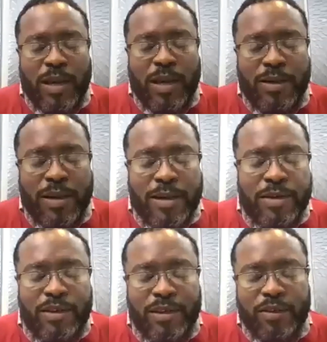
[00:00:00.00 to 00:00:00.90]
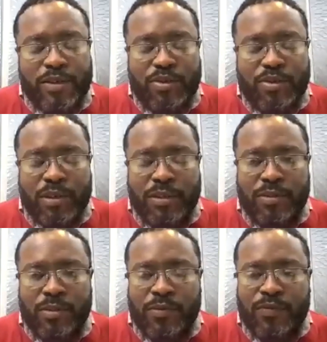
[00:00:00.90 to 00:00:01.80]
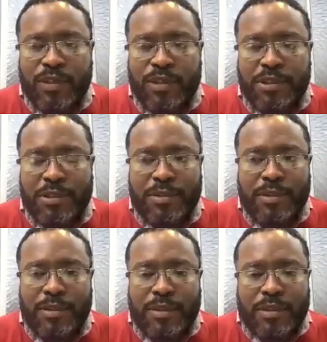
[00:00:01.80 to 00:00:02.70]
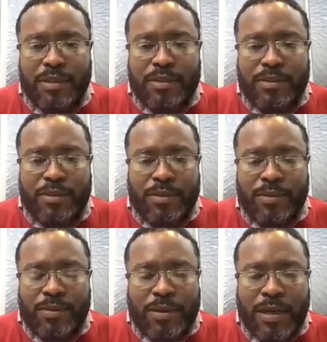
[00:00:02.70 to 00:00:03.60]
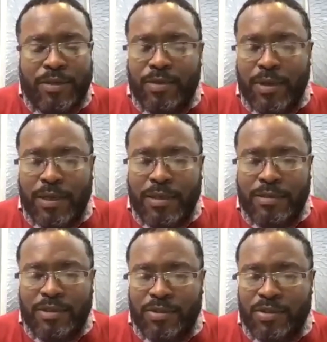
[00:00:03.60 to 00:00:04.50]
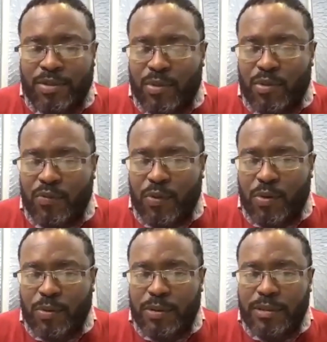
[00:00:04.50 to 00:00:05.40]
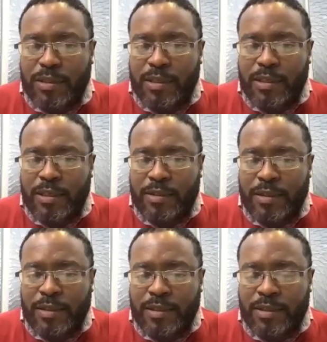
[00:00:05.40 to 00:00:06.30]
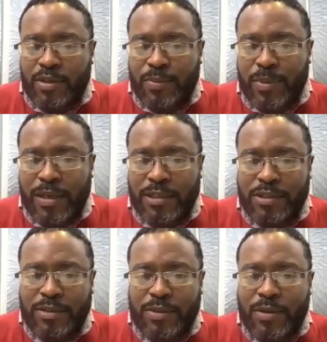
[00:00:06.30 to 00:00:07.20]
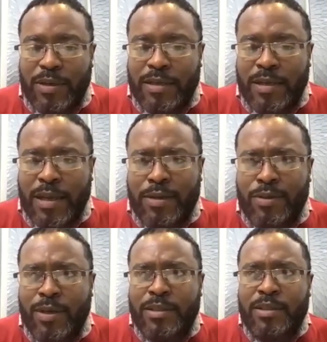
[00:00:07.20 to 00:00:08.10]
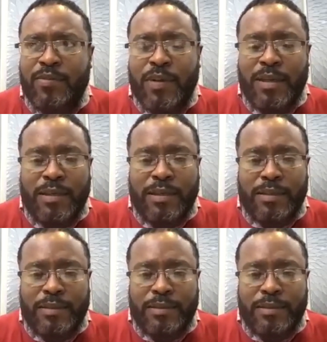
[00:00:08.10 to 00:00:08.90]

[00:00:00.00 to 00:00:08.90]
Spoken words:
how do you get the strength or vision, or how do you to move forward in your passion, and how do you identify that?